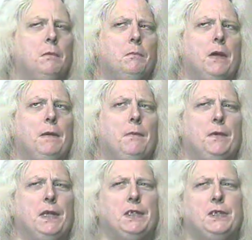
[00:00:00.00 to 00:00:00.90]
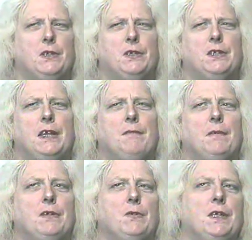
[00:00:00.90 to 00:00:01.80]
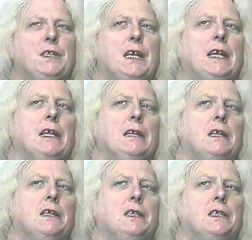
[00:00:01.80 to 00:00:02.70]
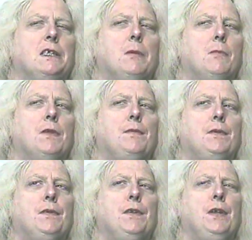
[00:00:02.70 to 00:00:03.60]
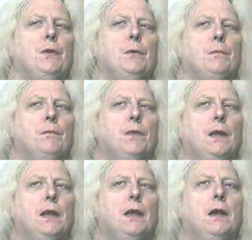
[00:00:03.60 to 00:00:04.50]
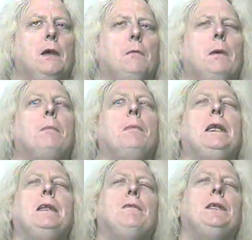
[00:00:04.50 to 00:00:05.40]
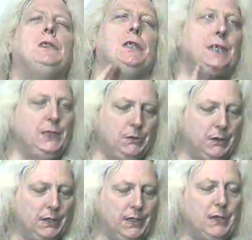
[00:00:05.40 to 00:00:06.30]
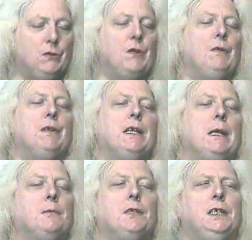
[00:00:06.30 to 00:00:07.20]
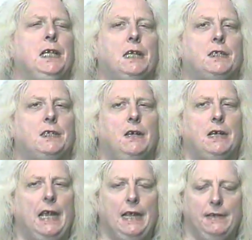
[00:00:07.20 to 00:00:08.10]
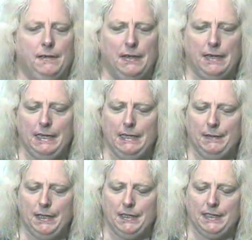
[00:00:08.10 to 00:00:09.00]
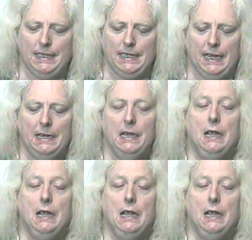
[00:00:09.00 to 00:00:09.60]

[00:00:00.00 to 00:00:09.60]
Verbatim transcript: we reconsider Slave my 22nd because I'm living with you. But individually, you were here 21 times. Yes, okay. Okay, now we understand that.